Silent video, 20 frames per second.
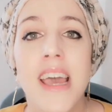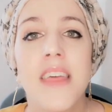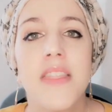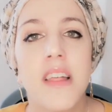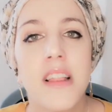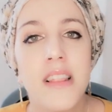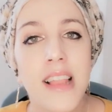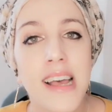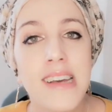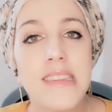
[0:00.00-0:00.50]

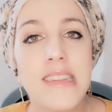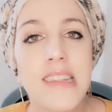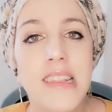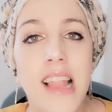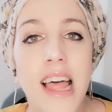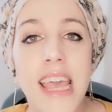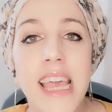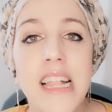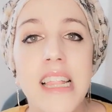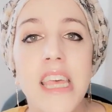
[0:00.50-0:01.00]
the less
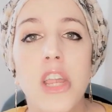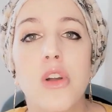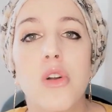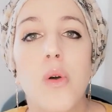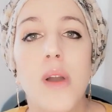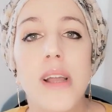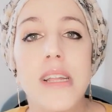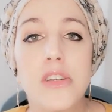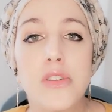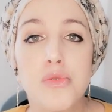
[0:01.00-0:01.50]
likely you're
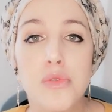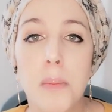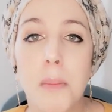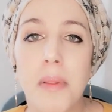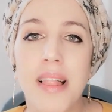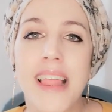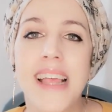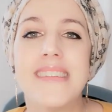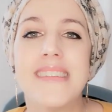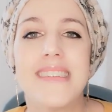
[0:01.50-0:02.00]
going to
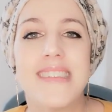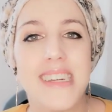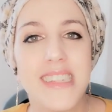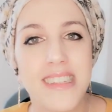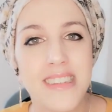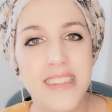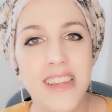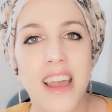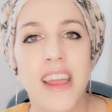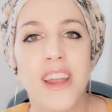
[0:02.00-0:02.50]
replace that
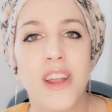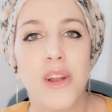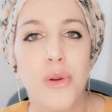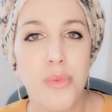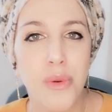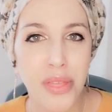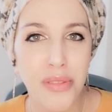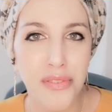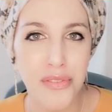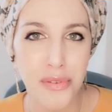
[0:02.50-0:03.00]
desire
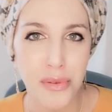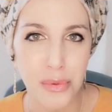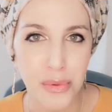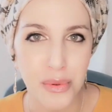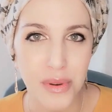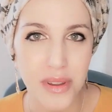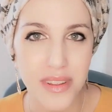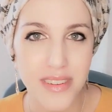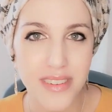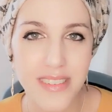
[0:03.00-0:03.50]
with
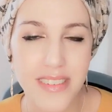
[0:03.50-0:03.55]
food.